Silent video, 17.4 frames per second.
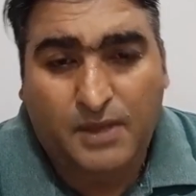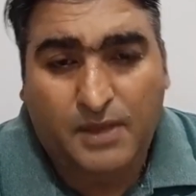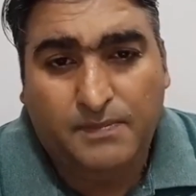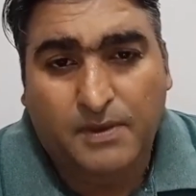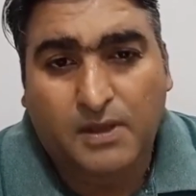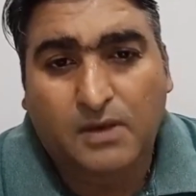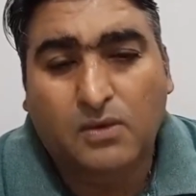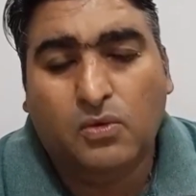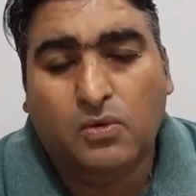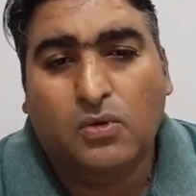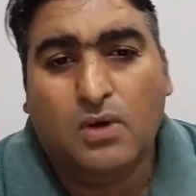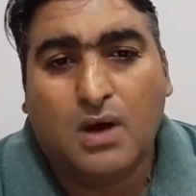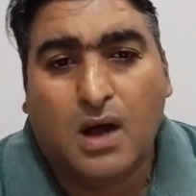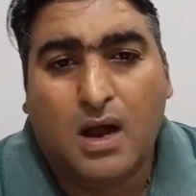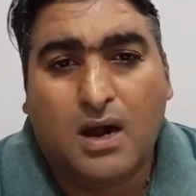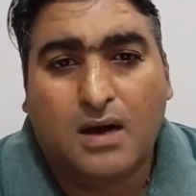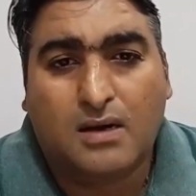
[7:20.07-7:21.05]
people
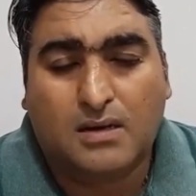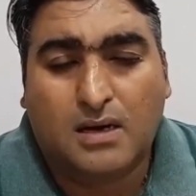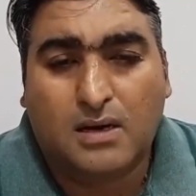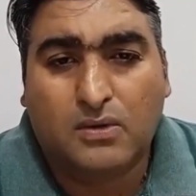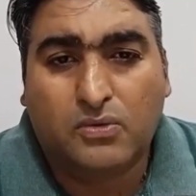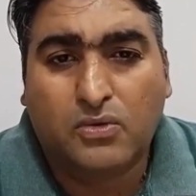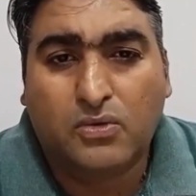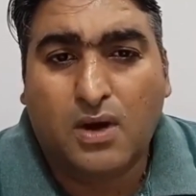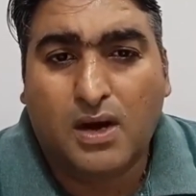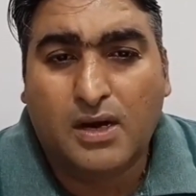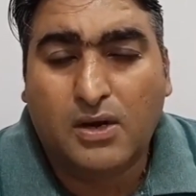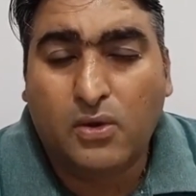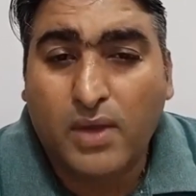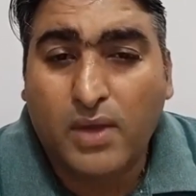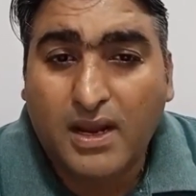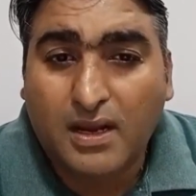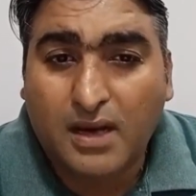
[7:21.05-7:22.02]
who are
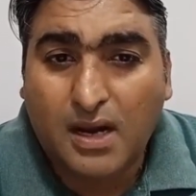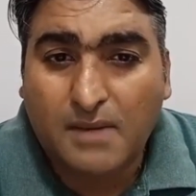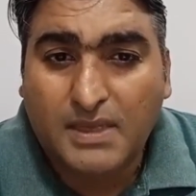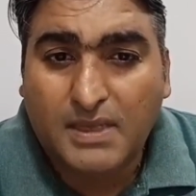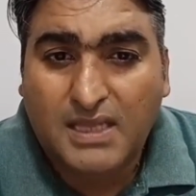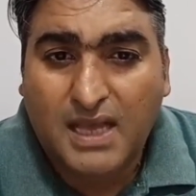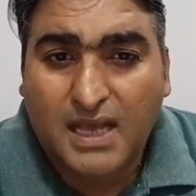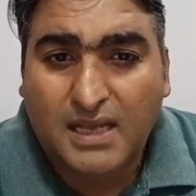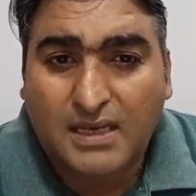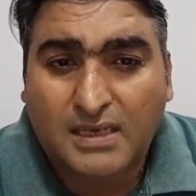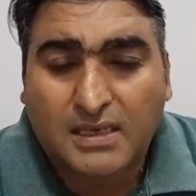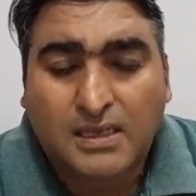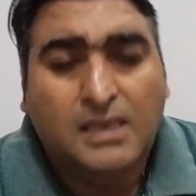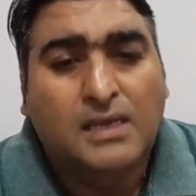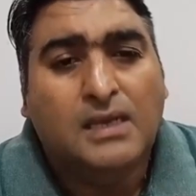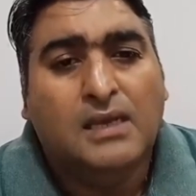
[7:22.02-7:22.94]
doing Ramadan.